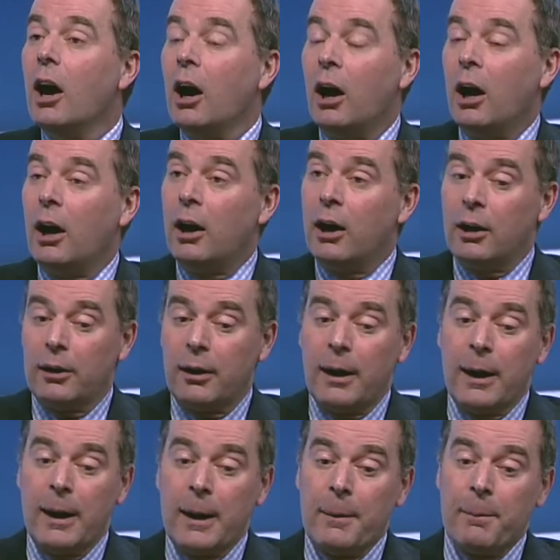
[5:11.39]
are
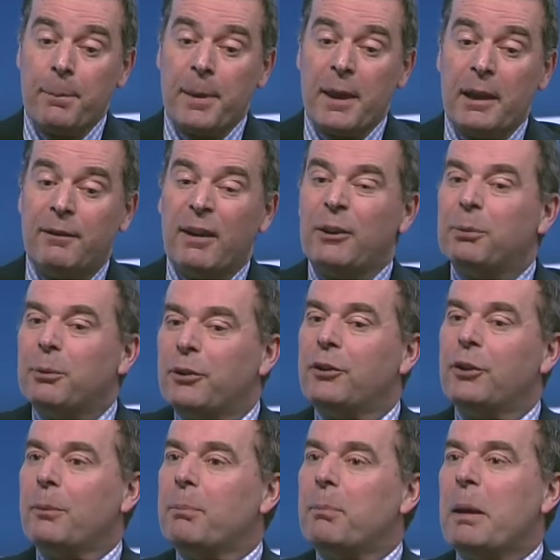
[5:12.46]
investments
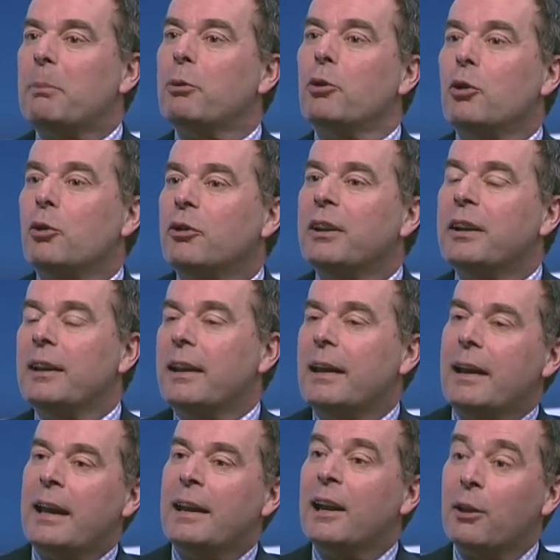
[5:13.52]
that people use
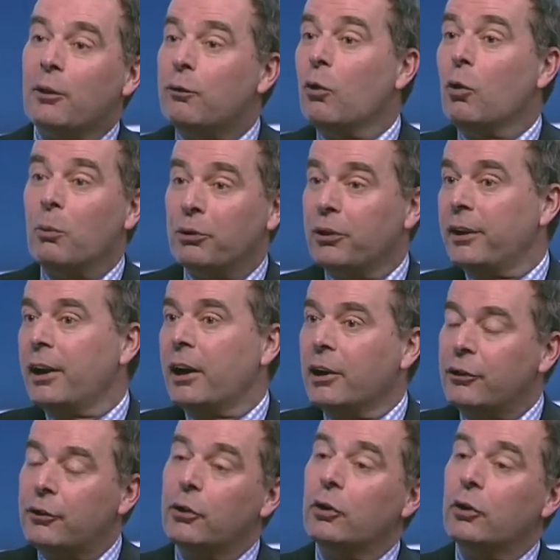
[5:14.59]
in other forms, or in ISAs,